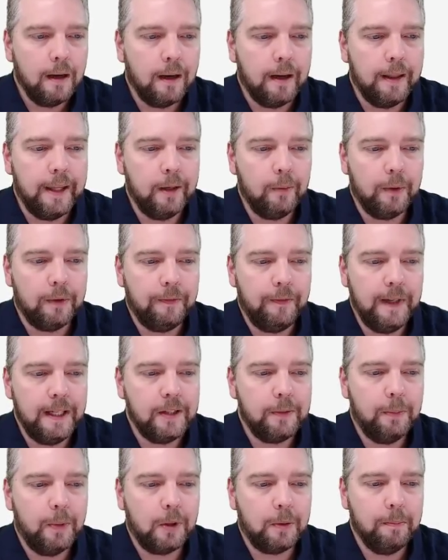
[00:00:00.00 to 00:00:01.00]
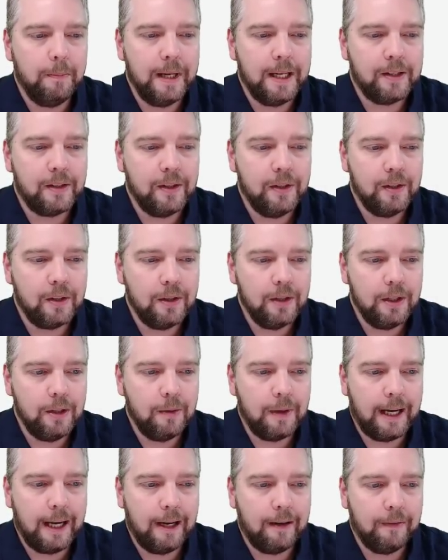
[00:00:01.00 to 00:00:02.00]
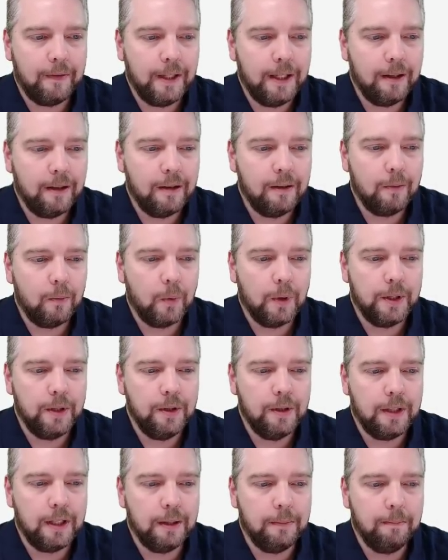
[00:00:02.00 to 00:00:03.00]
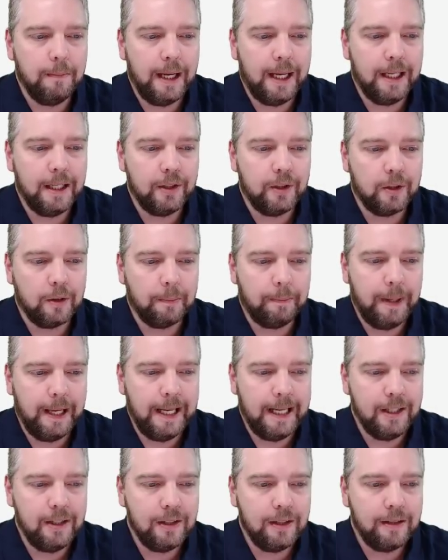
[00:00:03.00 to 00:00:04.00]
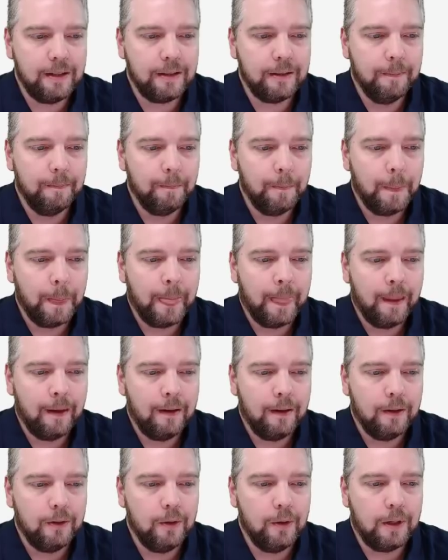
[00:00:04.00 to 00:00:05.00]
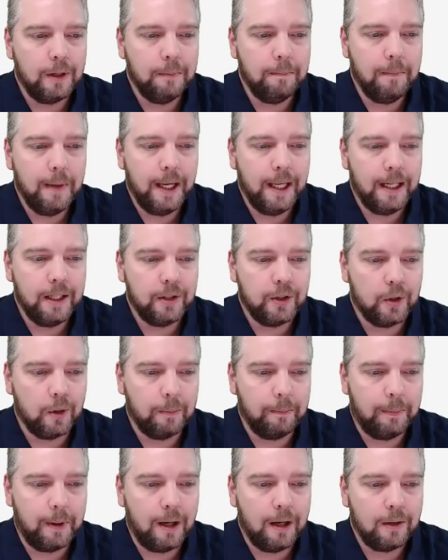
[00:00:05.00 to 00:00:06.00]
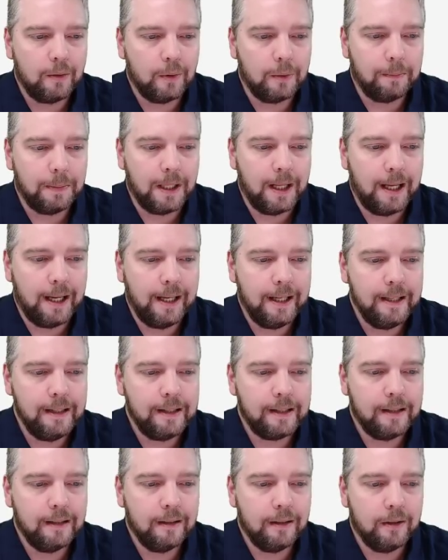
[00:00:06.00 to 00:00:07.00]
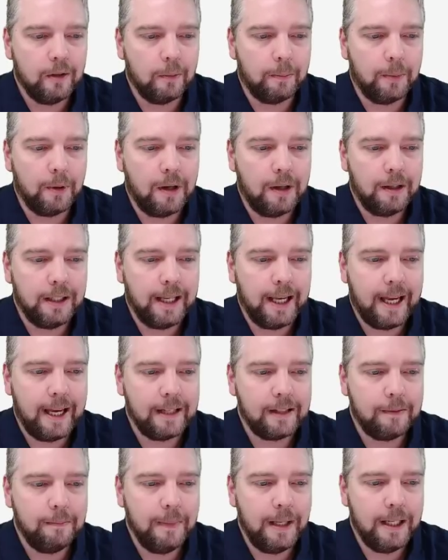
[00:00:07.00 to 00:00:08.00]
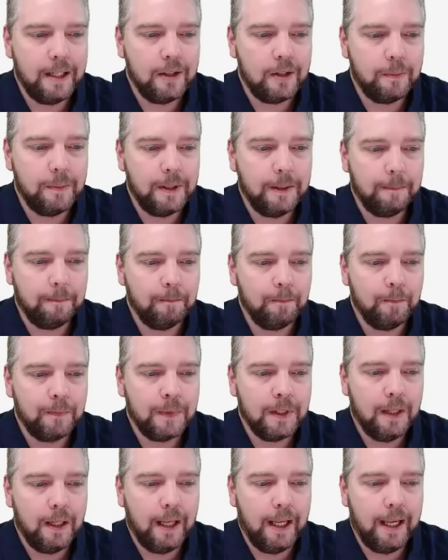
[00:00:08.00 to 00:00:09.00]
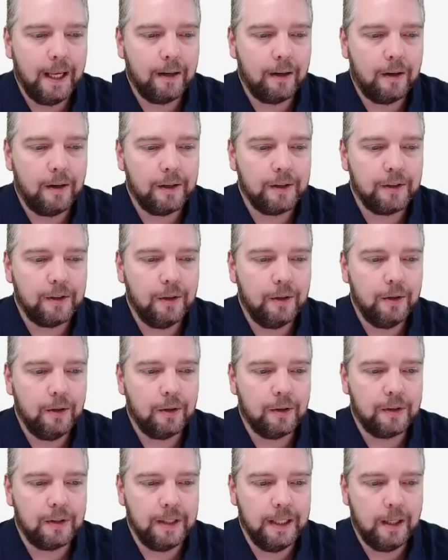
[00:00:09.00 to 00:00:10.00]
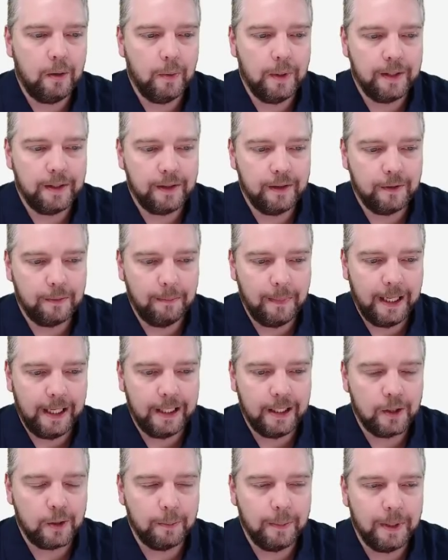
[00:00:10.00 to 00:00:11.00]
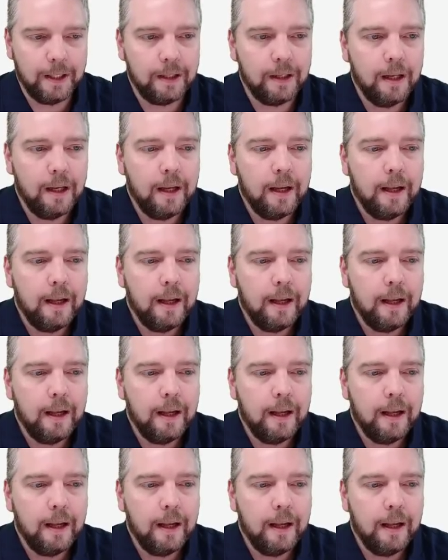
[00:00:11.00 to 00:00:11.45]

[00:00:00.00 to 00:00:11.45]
And then with Facebook Messenger, you have here where you can manage your pages, you can manage your bot replies, your broadcast management, and also your sequences management.